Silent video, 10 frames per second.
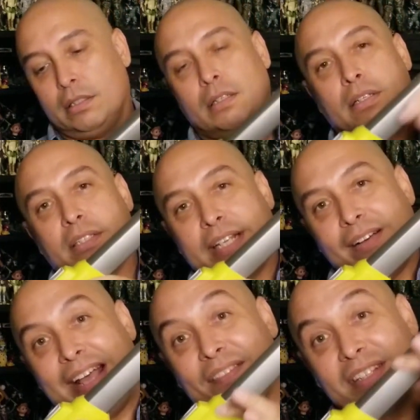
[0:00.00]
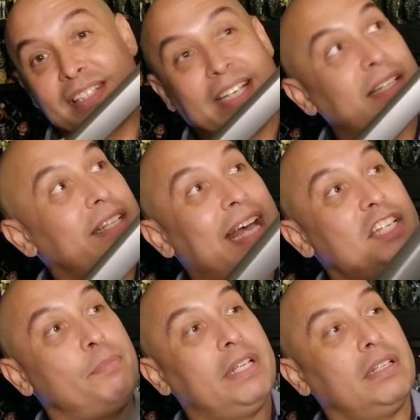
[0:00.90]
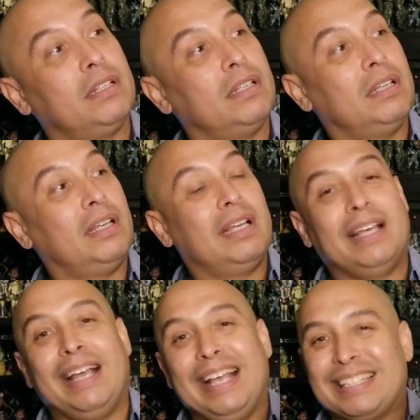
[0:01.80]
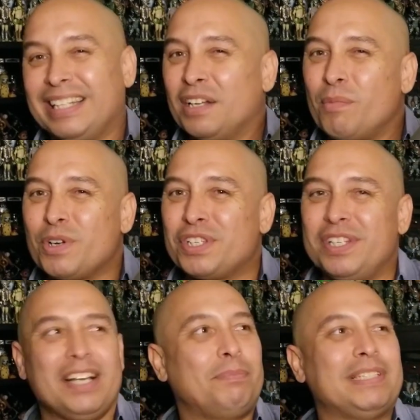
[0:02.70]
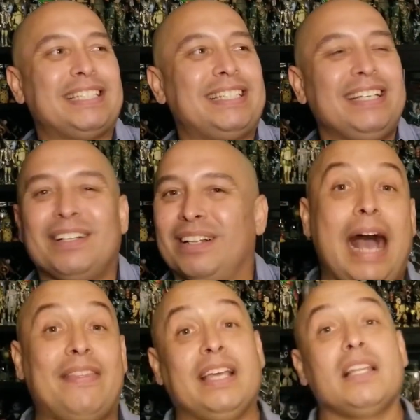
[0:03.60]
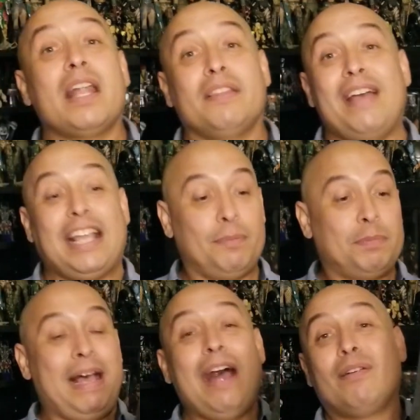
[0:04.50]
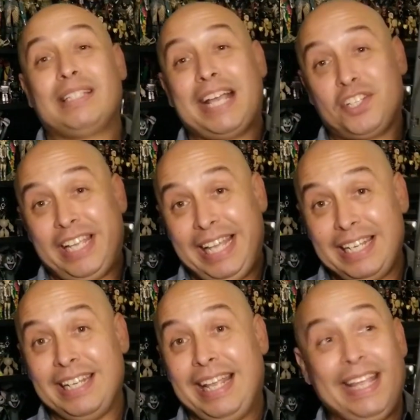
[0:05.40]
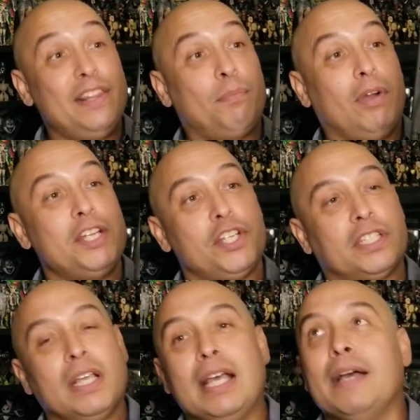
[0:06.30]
Because see, now I have the stick attachment. It's a little more snug, but still. I think a lot of the vacuum's power is actually hidden in the brushes.